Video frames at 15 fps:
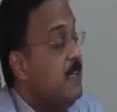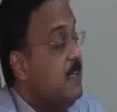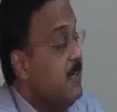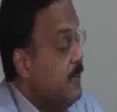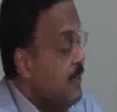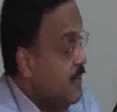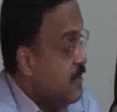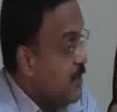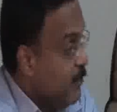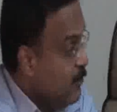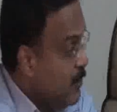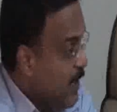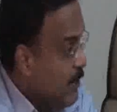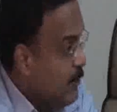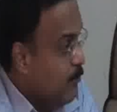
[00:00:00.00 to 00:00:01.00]
It is
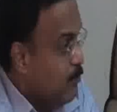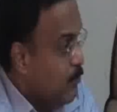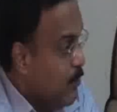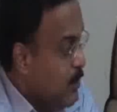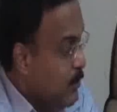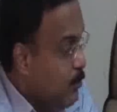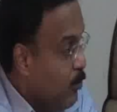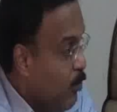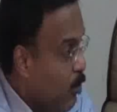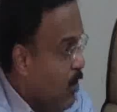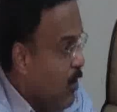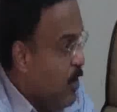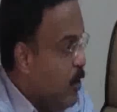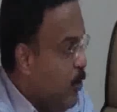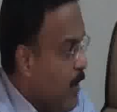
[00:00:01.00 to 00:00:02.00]
sometimes more
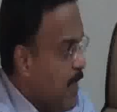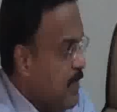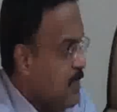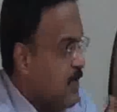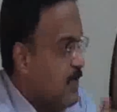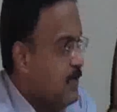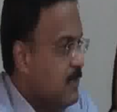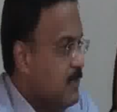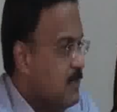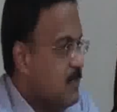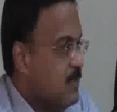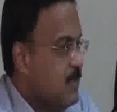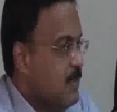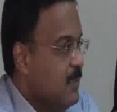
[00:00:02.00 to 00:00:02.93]
nuanced than this.